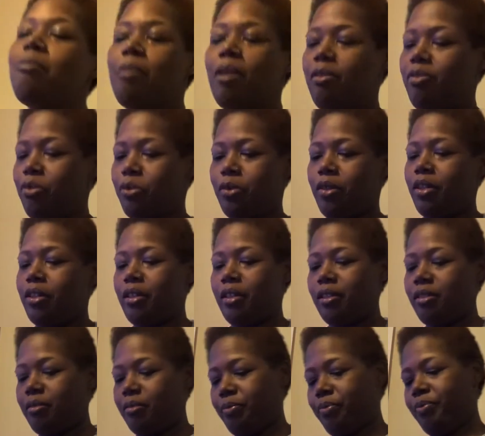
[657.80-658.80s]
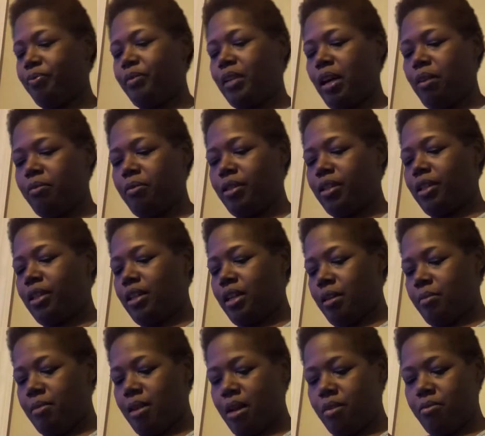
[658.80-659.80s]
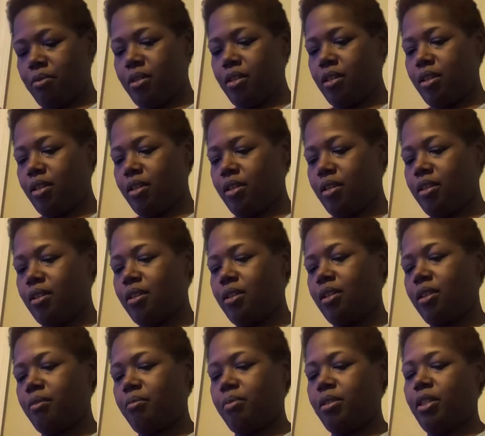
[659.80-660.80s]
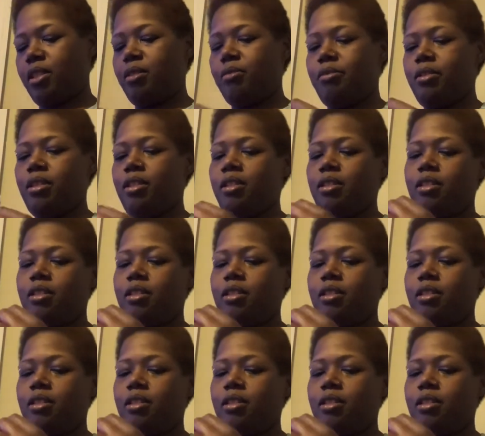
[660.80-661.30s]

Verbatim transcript: but for real, not really, not really. I'm serious.